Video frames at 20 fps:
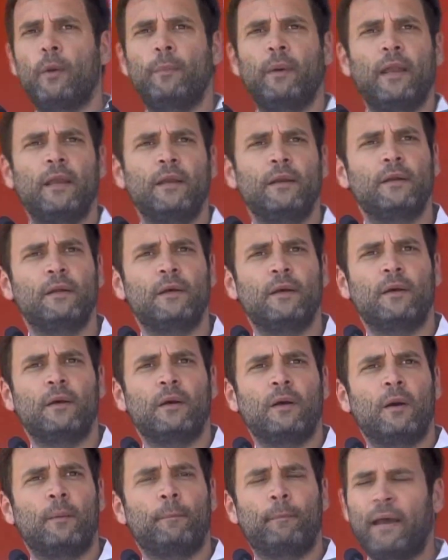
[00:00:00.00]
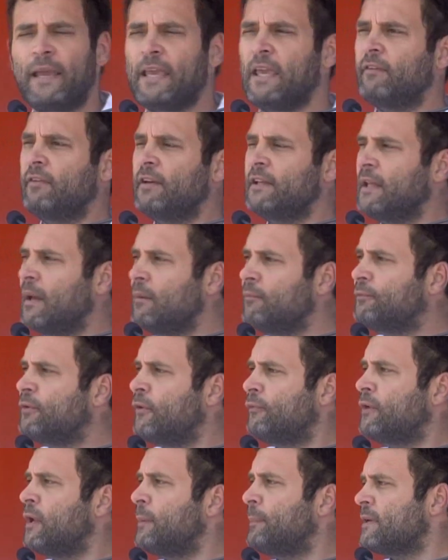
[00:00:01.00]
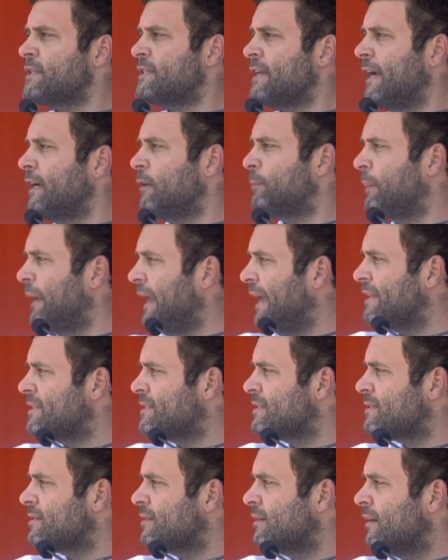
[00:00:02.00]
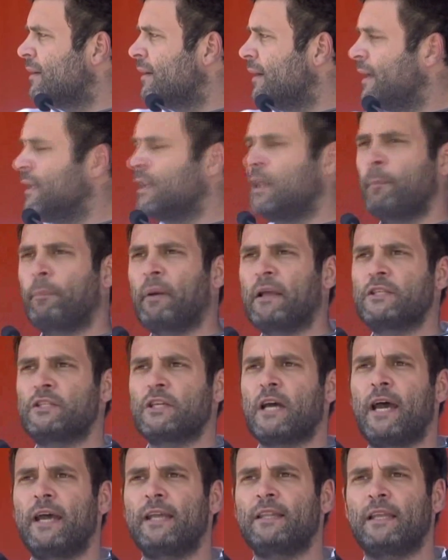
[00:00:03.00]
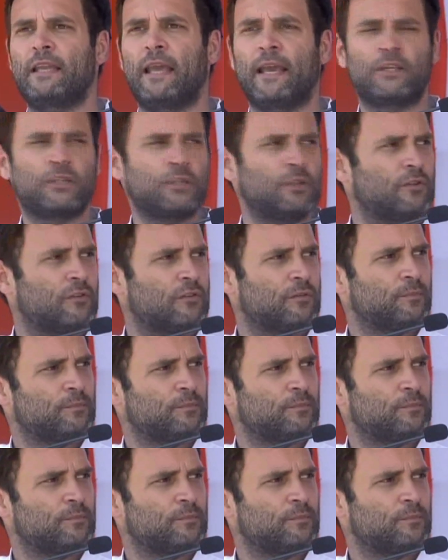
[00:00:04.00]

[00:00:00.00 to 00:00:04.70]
women by giving them 50% place in the panchayat elections.